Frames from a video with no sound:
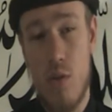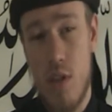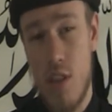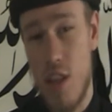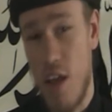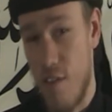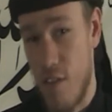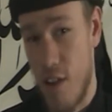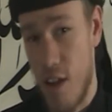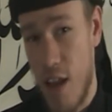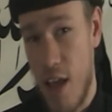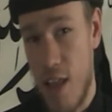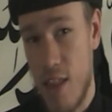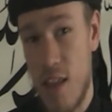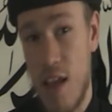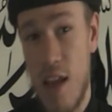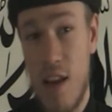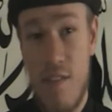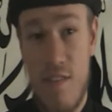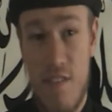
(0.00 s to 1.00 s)
another land
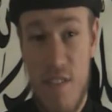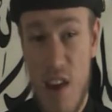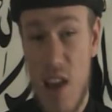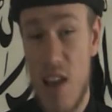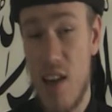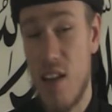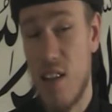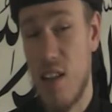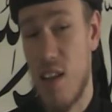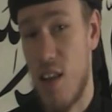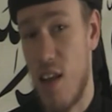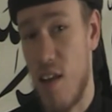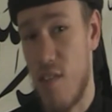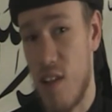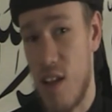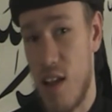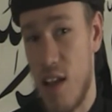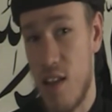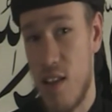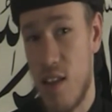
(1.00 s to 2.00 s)
and invaded
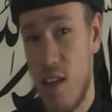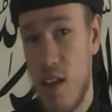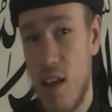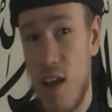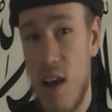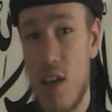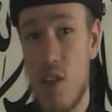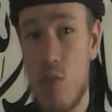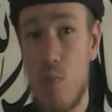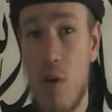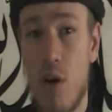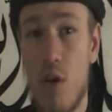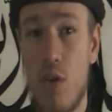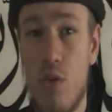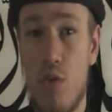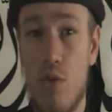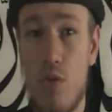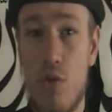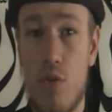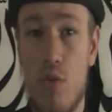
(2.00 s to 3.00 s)
another land, as per
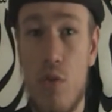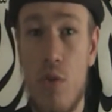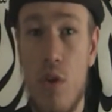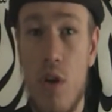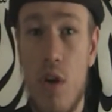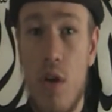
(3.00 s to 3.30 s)
usual.